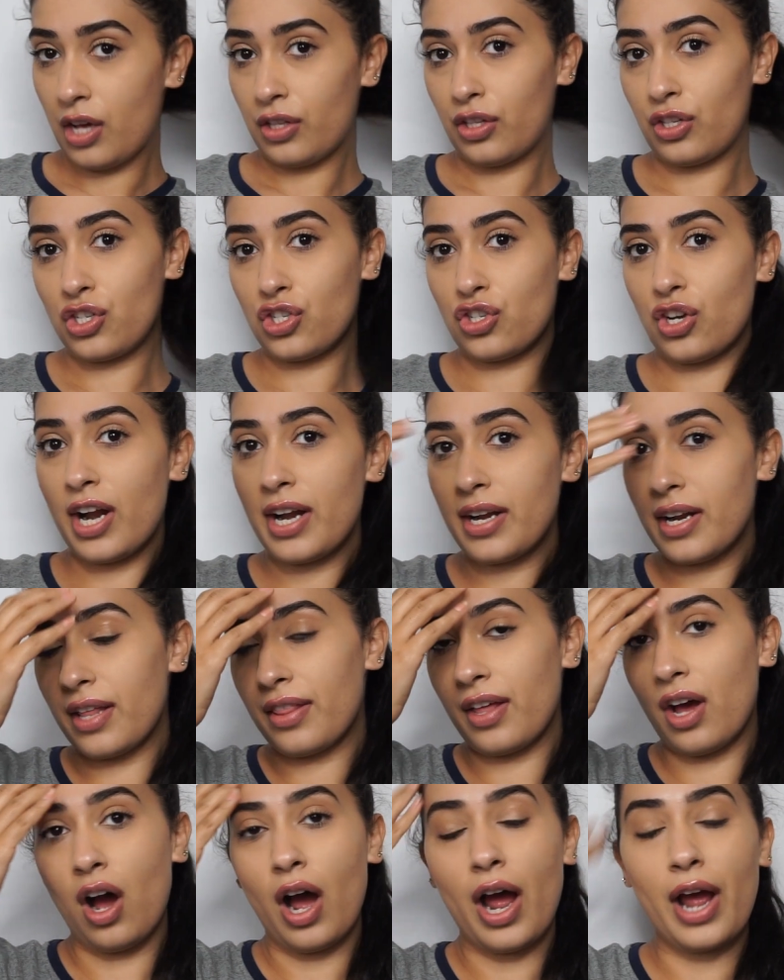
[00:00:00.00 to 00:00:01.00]
The straightener
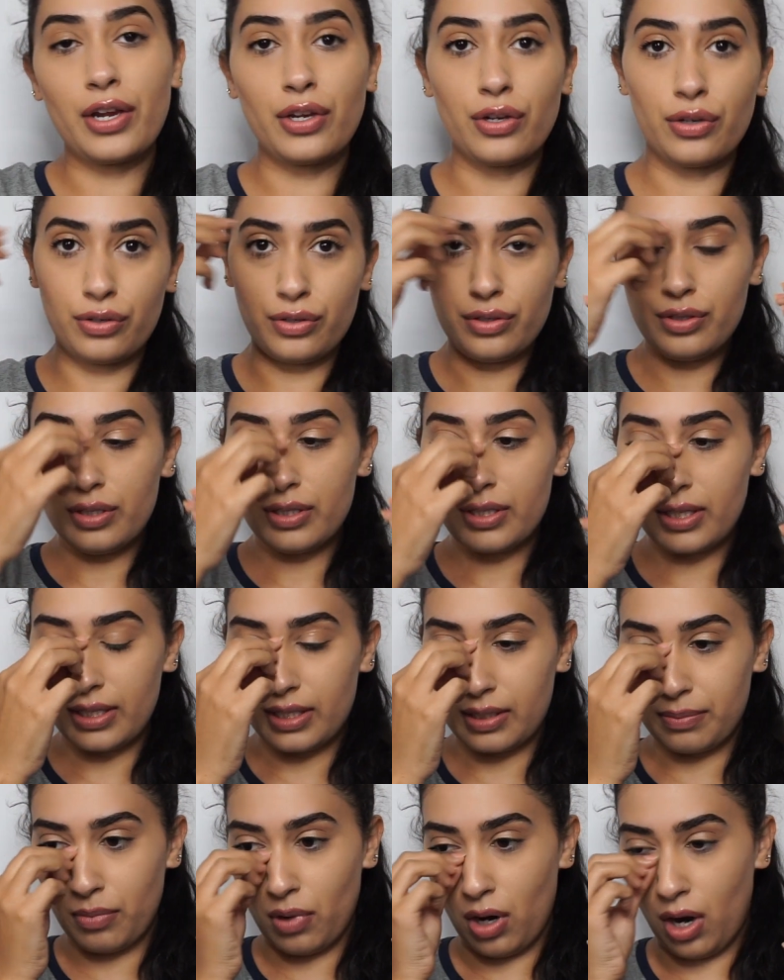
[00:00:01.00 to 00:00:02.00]
that I use
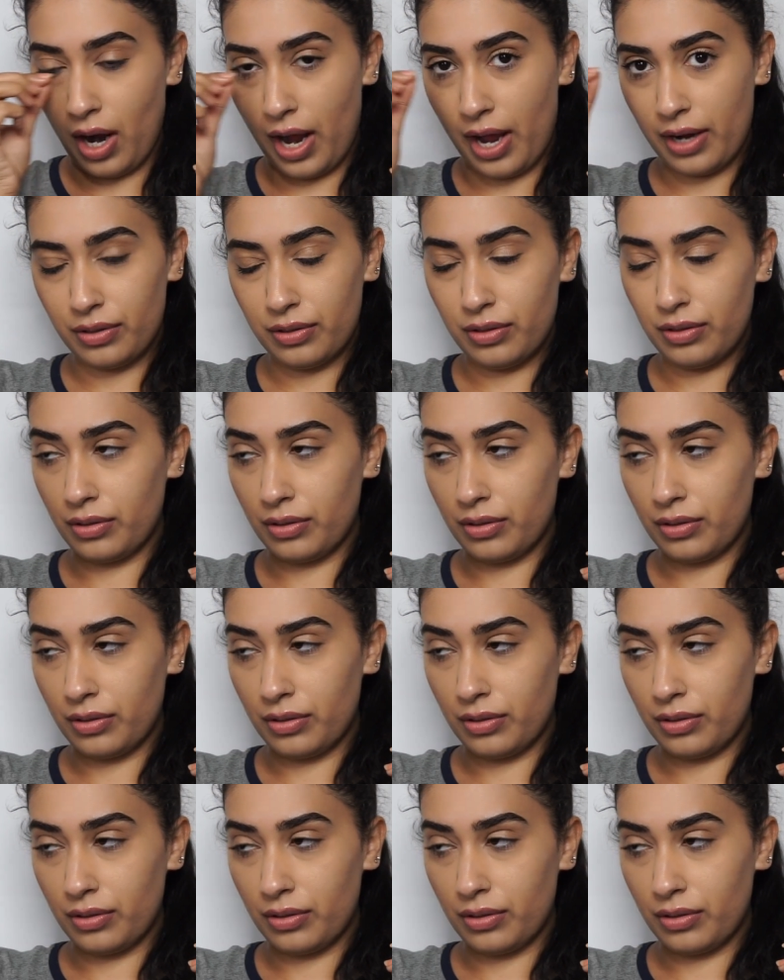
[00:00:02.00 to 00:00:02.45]
is my